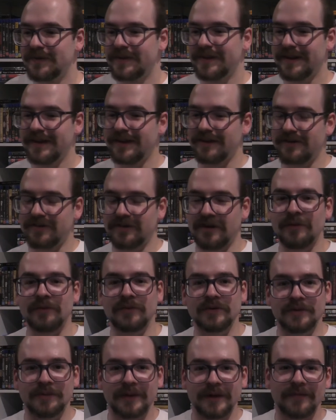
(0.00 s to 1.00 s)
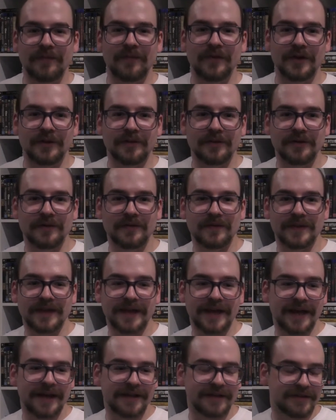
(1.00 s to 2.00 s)
he's like, oh, I wouldn't have paid $30 for
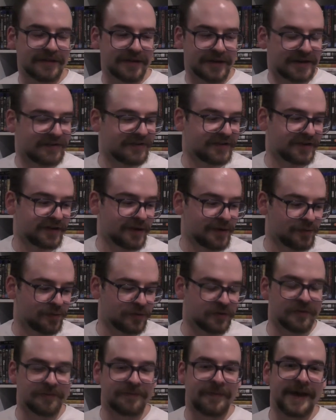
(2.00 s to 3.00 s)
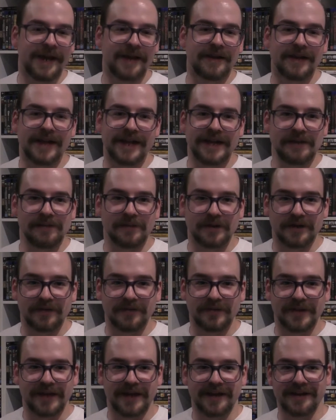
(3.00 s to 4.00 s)
that. Actually, I wouldn't have paid any money
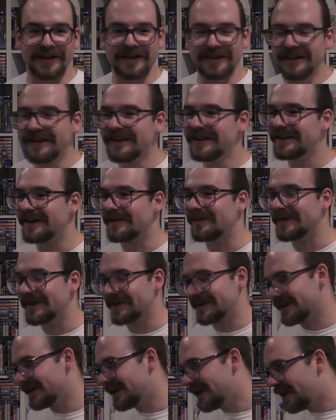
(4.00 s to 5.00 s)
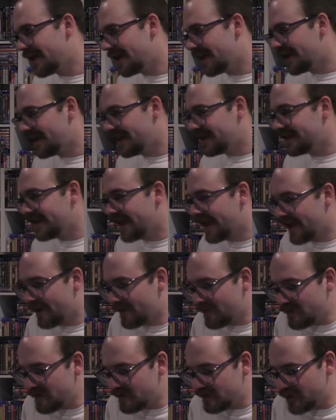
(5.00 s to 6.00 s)
for that. I'm like, yeah,
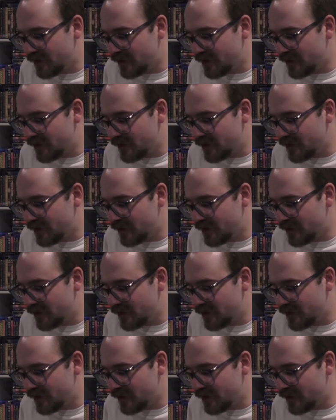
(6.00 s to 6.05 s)
well,